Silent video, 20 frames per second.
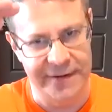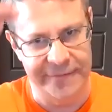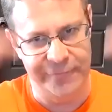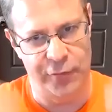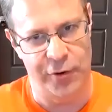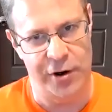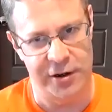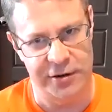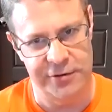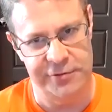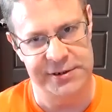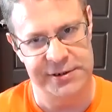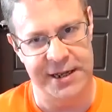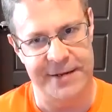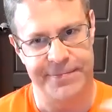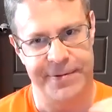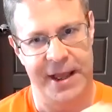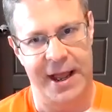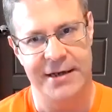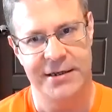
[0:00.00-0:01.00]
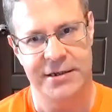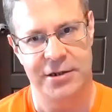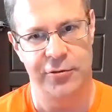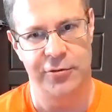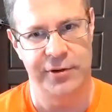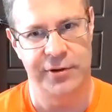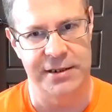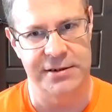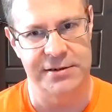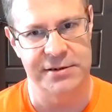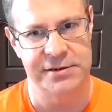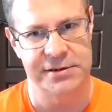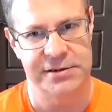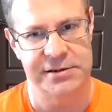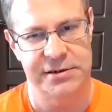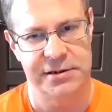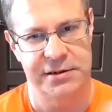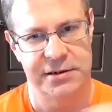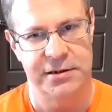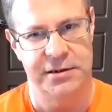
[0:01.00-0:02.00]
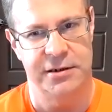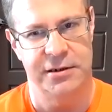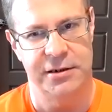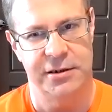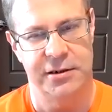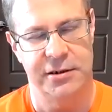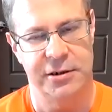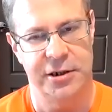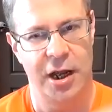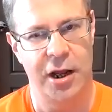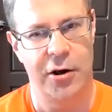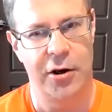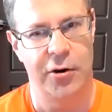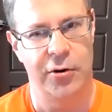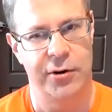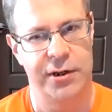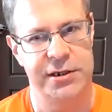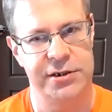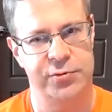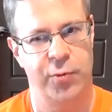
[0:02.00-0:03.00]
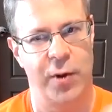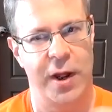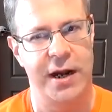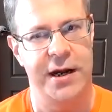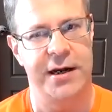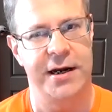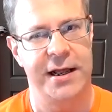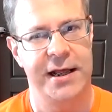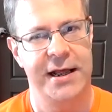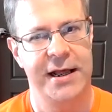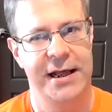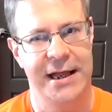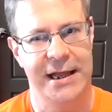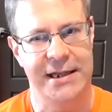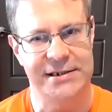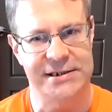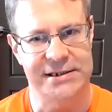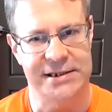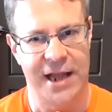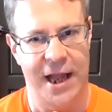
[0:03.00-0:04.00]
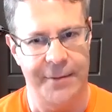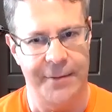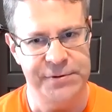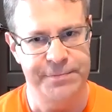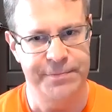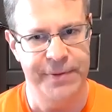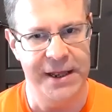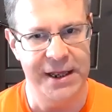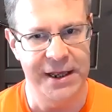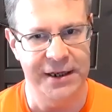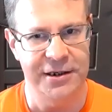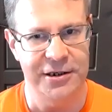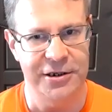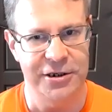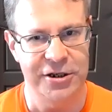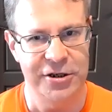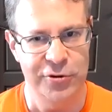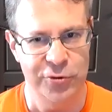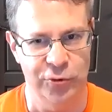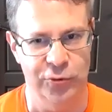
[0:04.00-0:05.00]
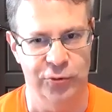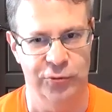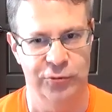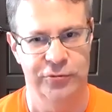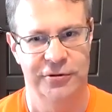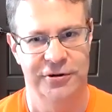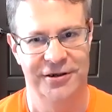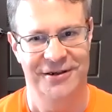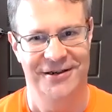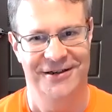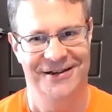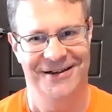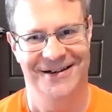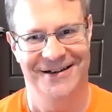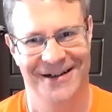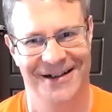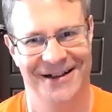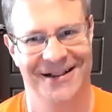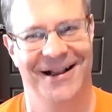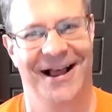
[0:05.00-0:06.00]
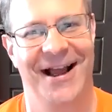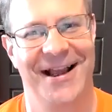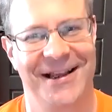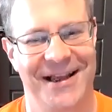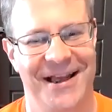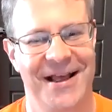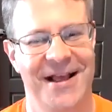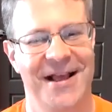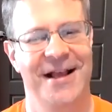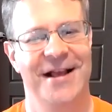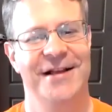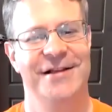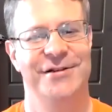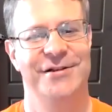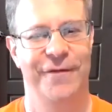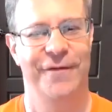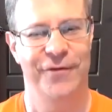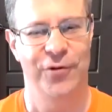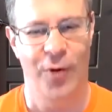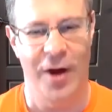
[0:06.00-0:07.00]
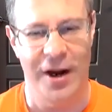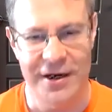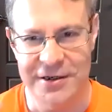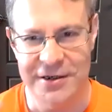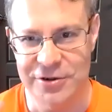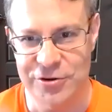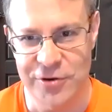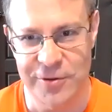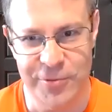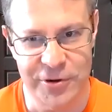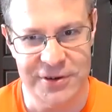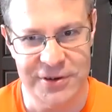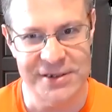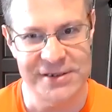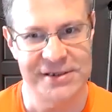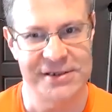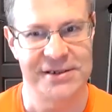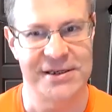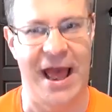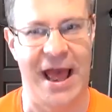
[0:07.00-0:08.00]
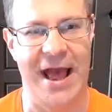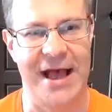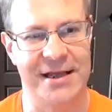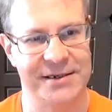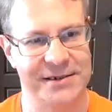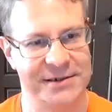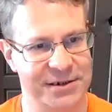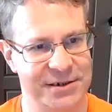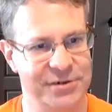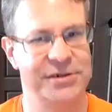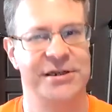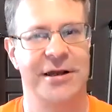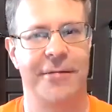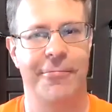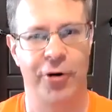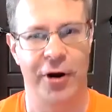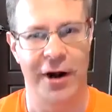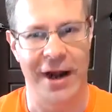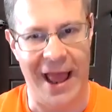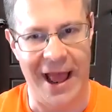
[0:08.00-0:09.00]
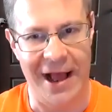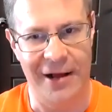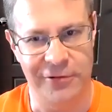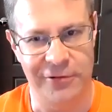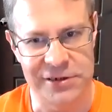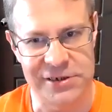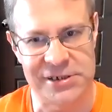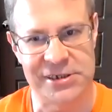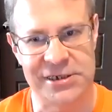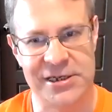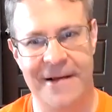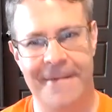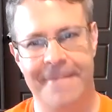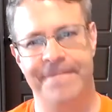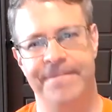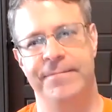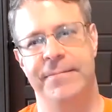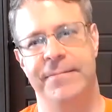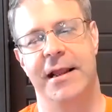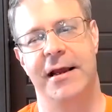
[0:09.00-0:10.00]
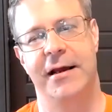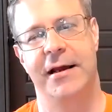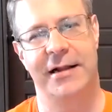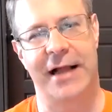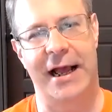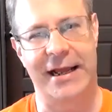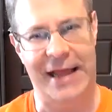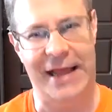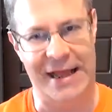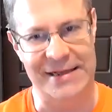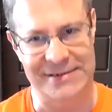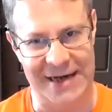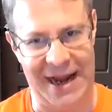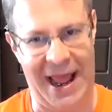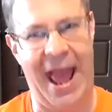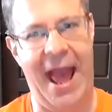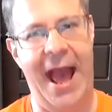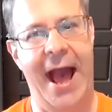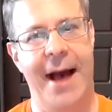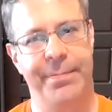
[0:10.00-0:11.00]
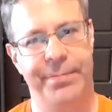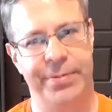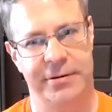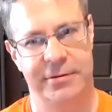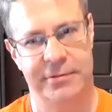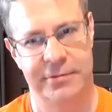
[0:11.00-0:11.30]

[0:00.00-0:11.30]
of where those API tokens go is when it stops being you. Like, so if you want to distribute this to someone else, like as an app,